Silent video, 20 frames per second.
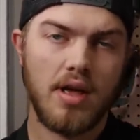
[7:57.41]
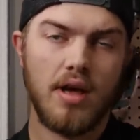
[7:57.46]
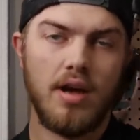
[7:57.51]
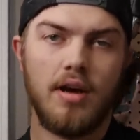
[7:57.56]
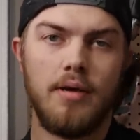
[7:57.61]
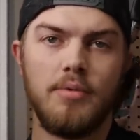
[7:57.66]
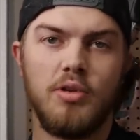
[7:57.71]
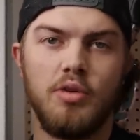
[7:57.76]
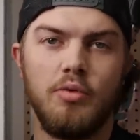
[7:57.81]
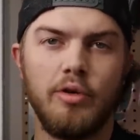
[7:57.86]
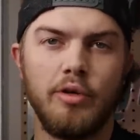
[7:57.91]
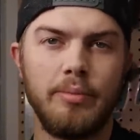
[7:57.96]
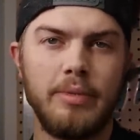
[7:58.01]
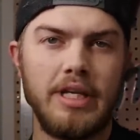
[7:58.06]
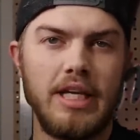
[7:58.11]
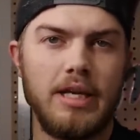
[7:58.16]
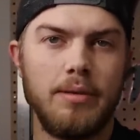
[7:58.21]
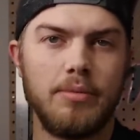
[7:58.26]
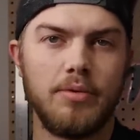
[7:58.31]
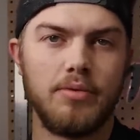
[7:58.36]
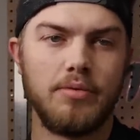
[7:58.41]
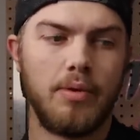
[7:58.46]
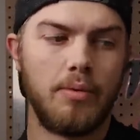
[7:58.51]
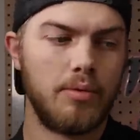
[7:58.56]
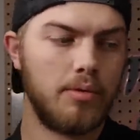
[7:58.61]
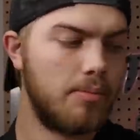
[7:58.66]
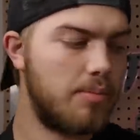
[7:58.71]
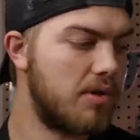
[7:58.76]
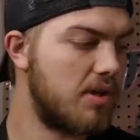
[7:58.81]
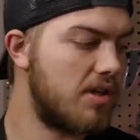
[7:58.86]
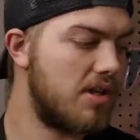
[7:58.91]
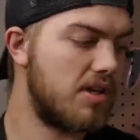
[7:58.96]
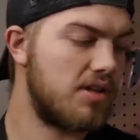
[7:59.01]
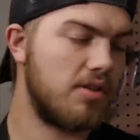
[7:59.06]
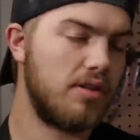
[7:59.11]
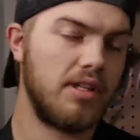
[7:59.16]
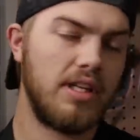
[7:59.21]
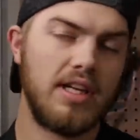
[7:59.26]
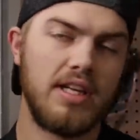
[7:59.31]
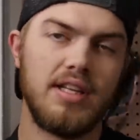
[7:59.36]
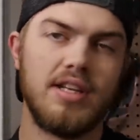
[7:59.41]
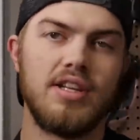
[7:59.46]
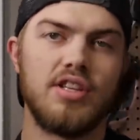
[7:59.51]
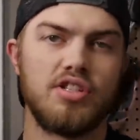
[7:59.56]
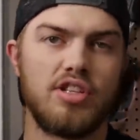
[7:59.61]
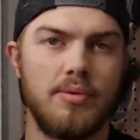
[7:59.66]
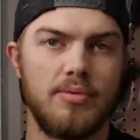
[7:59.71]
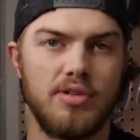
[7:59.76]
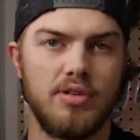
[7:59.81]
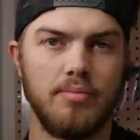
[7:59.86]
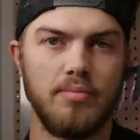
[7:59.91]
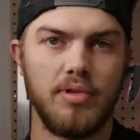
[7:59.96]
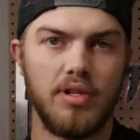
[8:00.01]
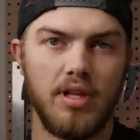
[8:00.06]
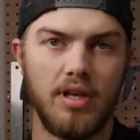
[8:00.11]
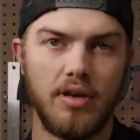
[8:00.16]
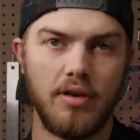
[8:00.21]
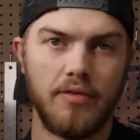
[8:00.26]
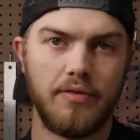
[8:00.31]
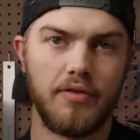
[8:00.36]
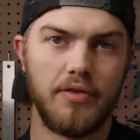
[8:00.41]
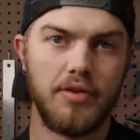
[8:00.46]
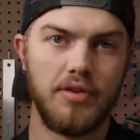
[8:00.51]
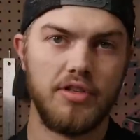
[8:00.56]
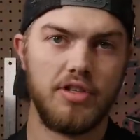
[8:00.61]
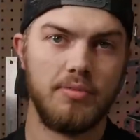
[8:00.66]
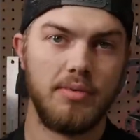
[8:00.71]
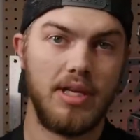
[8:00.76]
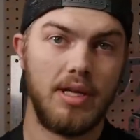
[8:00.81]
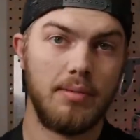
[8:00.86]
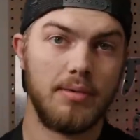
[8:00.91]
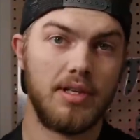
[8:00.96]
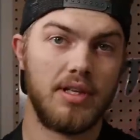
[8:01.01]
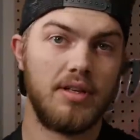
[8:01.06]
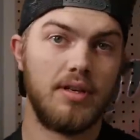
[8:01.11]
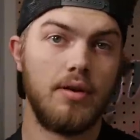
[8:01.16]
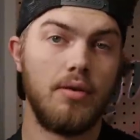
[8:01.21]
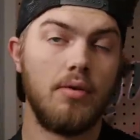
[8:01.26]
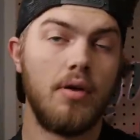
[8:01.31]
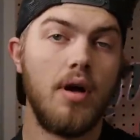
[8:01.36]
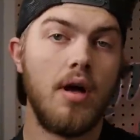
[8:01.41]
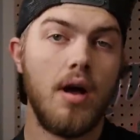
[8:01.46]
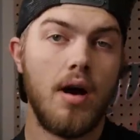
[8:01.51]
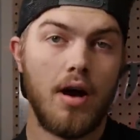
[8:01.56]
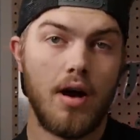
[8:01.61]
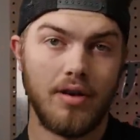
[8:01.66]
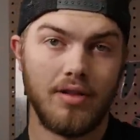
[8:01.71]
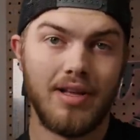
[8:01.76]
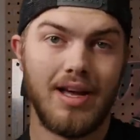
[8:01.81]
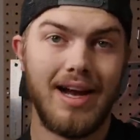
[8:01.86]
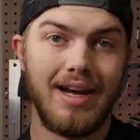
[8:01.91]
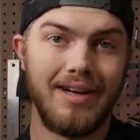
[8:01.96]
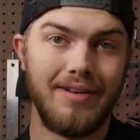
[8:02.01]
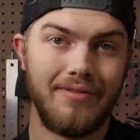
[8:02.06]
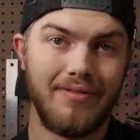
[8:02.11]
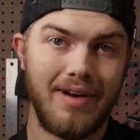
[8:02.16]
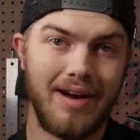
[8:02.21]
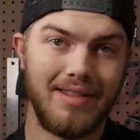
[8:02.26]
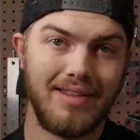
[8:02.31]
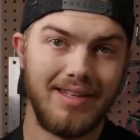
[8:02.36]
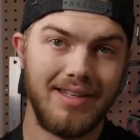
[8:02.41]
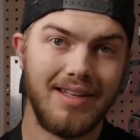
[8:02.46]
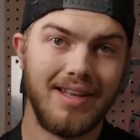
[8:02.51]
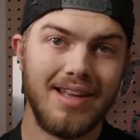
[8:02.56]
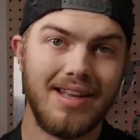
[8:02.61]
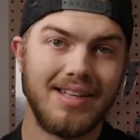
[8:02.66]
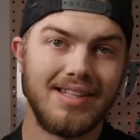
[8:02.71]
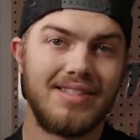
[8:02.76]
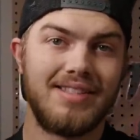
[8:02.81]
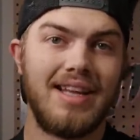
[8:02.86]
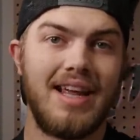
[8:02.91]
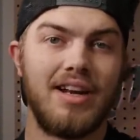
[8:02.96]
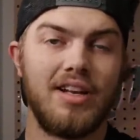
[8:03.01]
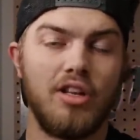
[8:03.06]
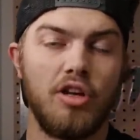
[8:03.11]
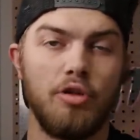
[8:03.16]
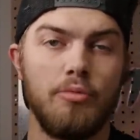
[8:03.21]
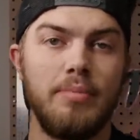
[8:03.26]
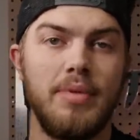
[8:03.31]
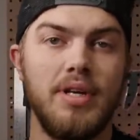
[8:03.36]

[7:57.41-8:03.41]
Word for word: um, you will be able, we will put a link in the description below for you to be able to go online and find the standalone